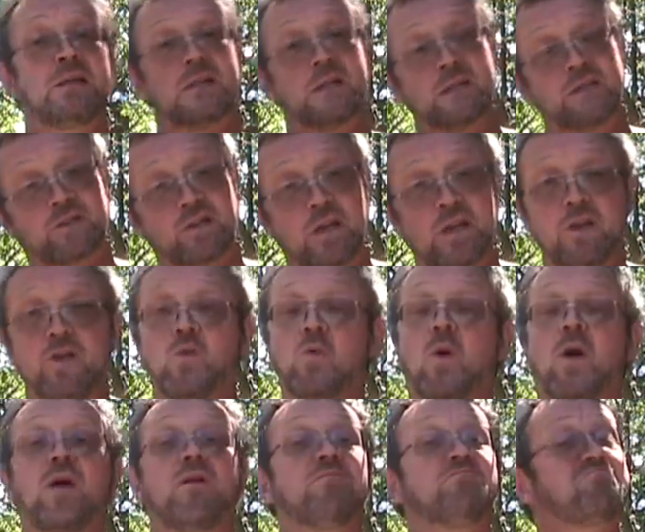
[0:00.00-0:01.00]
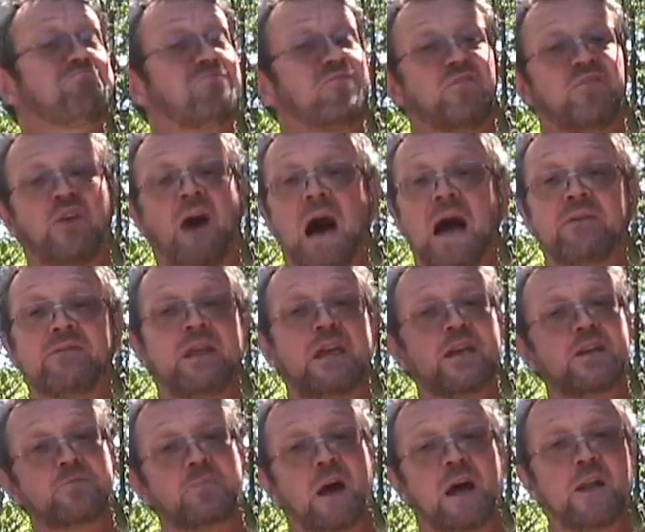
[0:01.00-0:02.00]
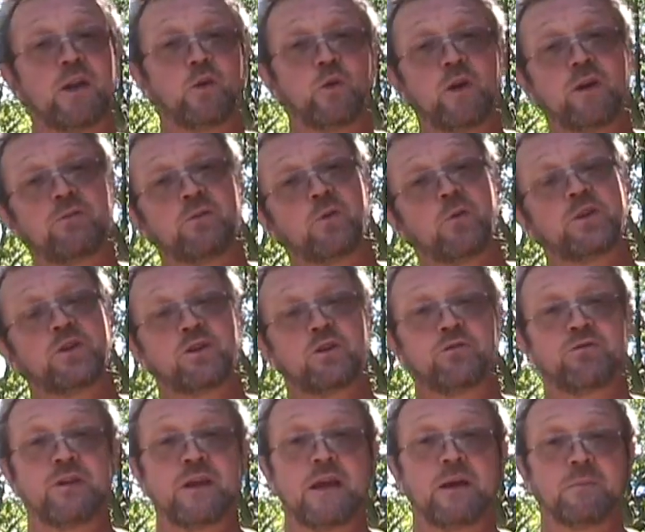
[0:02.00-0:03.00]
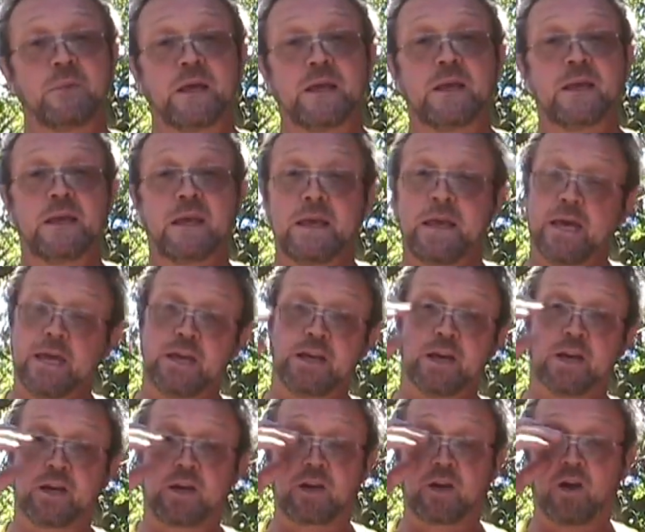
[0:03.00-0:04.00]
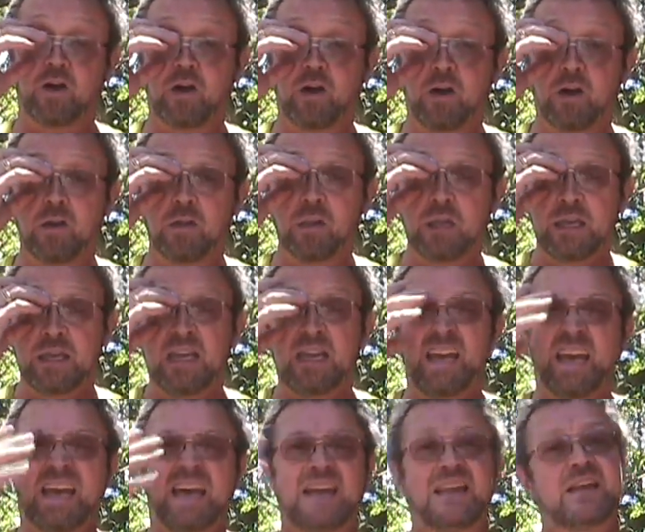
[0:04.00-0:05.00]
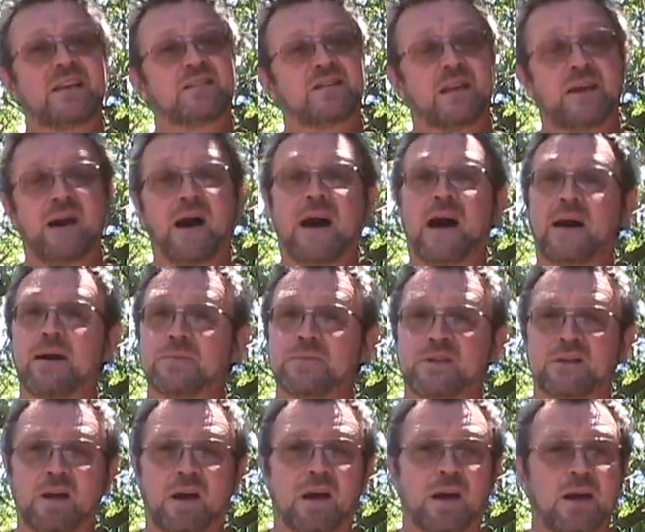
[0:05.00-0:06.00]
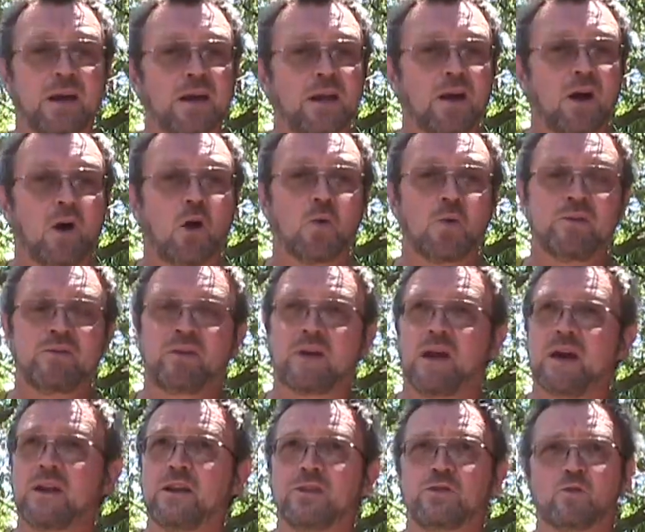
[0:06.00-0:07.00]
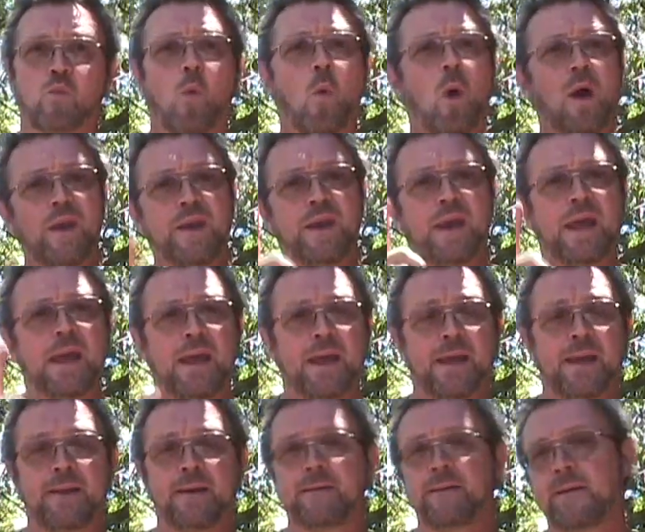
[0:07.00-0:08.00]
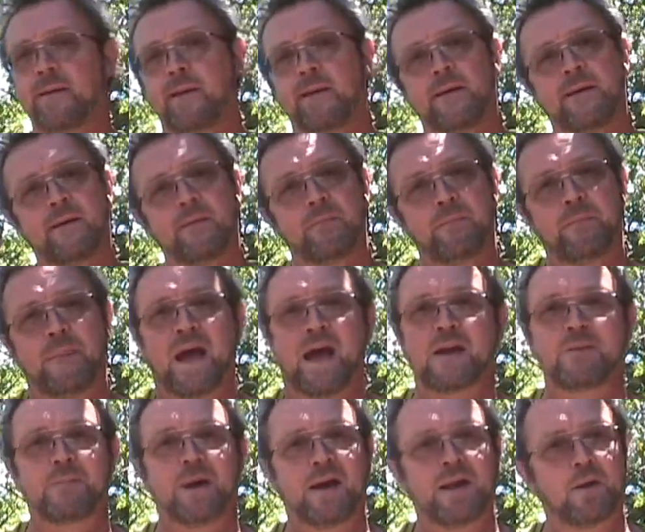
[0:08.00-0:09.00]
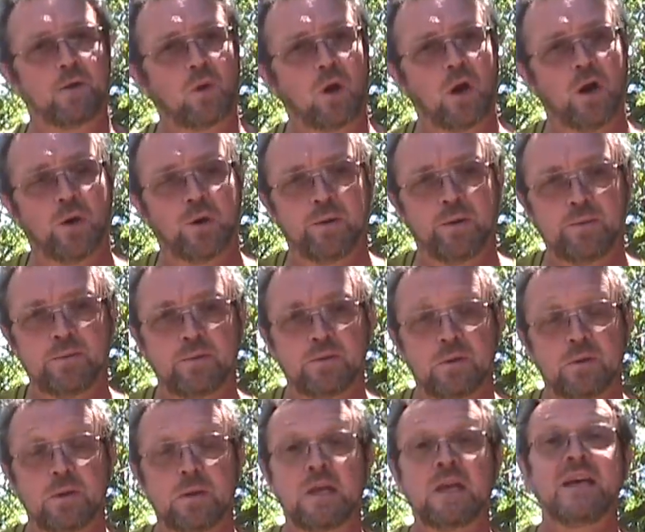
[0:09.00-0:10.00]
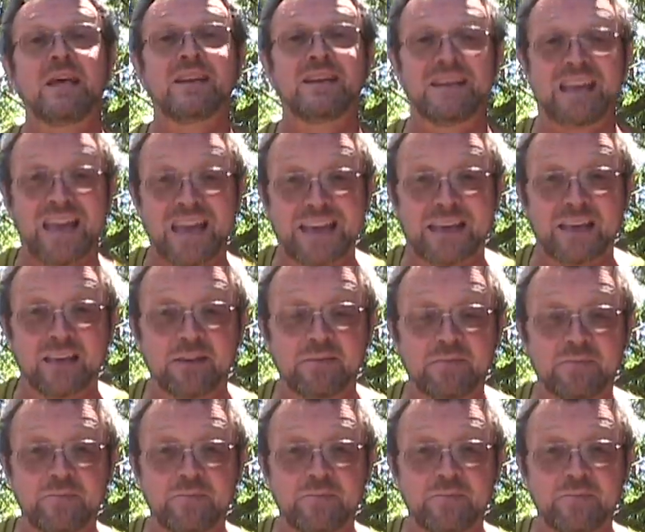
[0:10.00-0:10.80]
Let's say you want five days by the river with your family, and you call and they say, oh, I'm sorry, all we've got is one day back by the road. Take it.